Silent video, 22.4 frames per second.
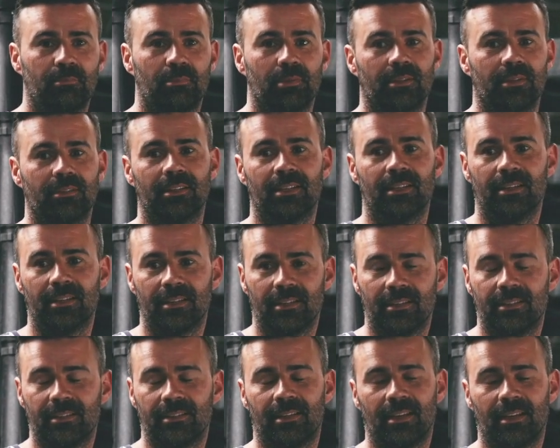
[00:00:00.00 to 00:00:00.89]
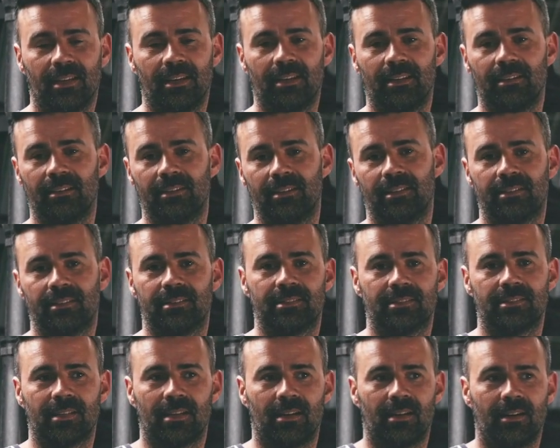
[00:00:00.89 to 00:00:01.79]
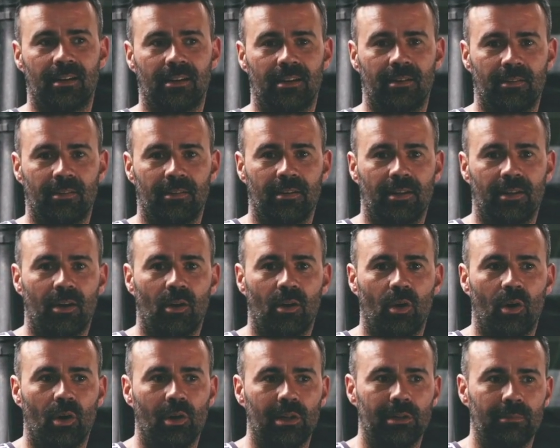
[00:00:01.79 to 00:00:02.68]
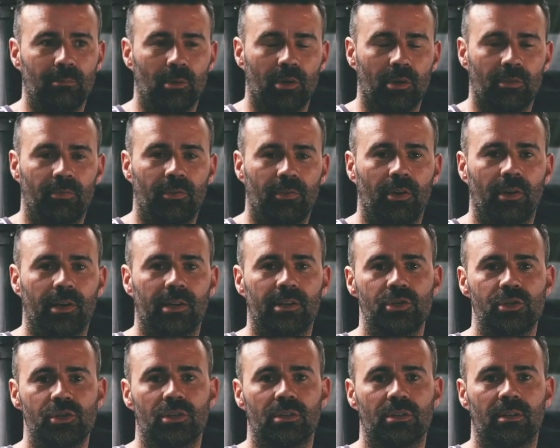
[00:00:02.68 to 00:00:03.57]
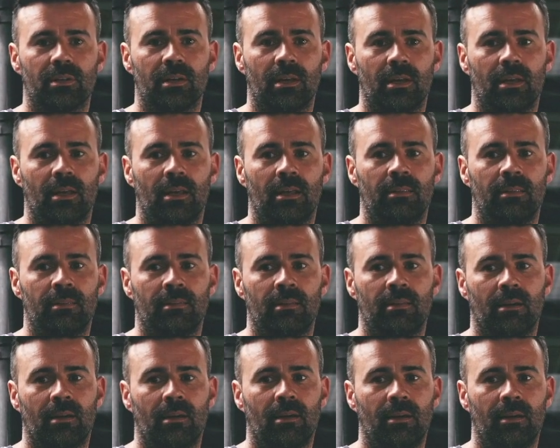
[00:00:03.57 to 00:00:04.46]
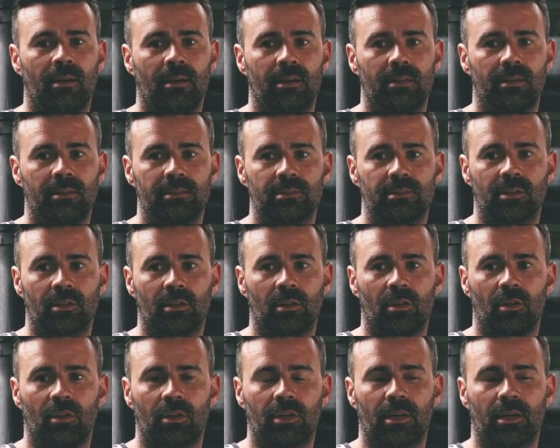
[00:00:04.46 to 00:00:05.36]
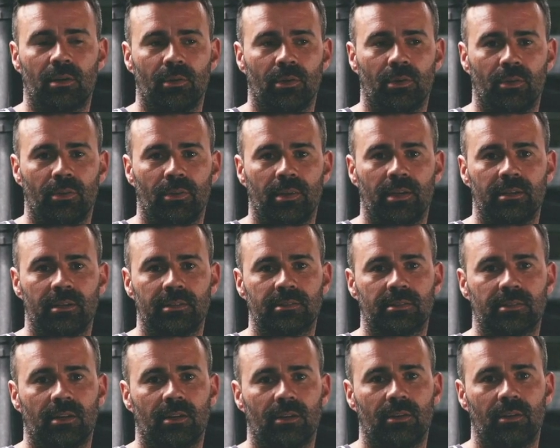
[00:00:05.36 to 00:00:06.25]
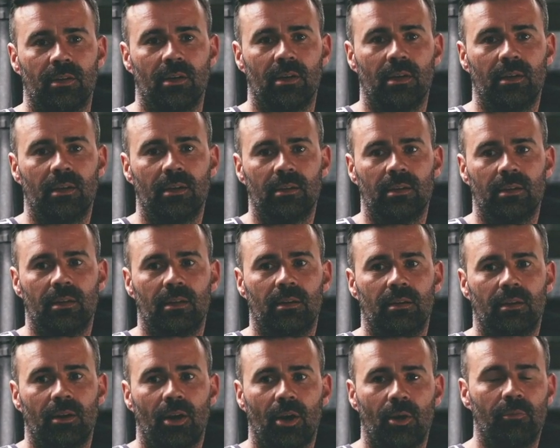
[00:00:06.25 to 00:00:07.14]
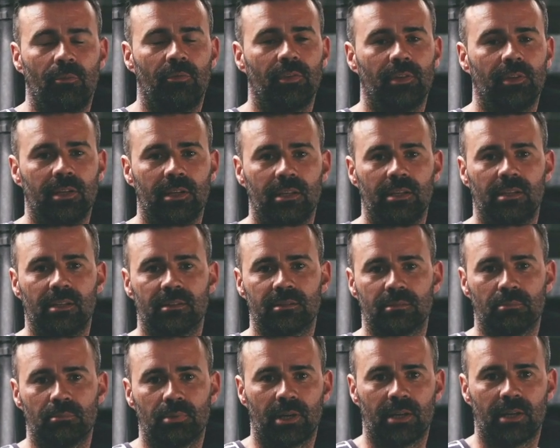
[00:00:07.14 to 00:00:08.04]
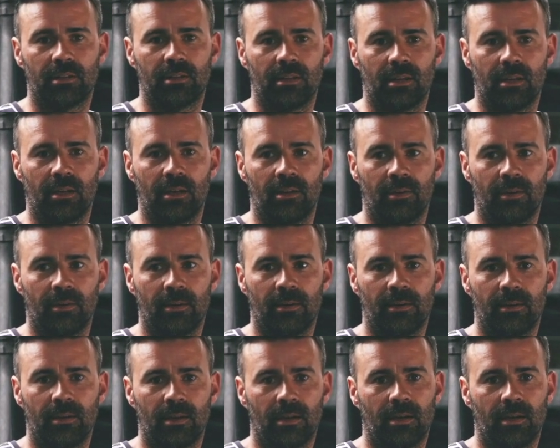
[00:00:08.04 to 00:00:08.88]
But yeah, it's a highly modified engine, and he's got a lot going on there, so hopefully he doesn't break down.